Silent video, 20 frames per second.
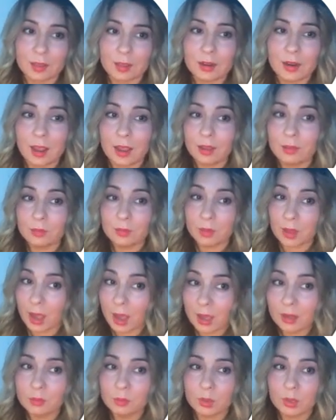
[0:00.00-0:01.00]
And I have
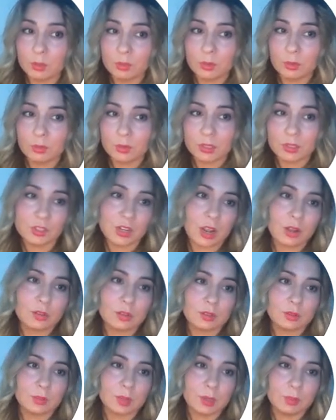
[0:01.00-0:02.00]
had people reach out
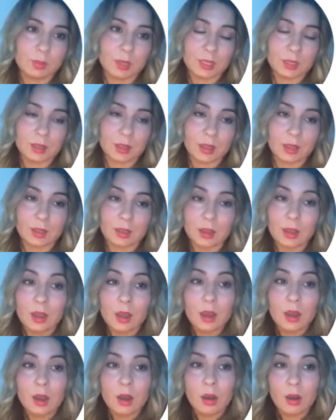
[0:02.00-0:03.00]
to me being like,
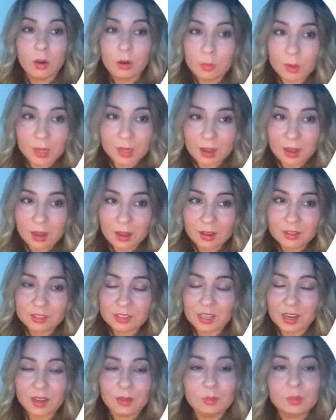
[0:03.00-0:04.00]
oh my gosh,
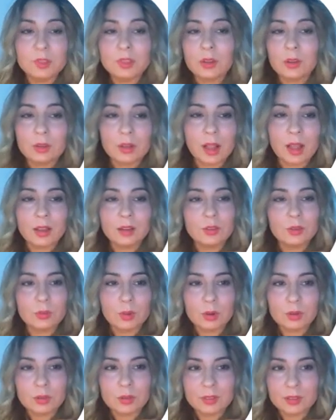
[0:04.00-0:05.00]
I'm so glad you
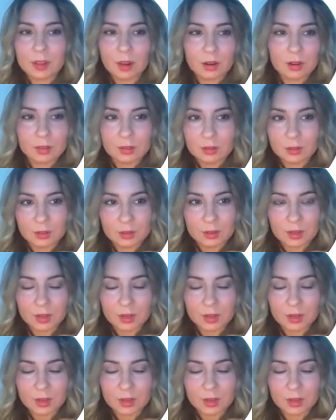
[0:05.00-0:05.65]
wrote this article.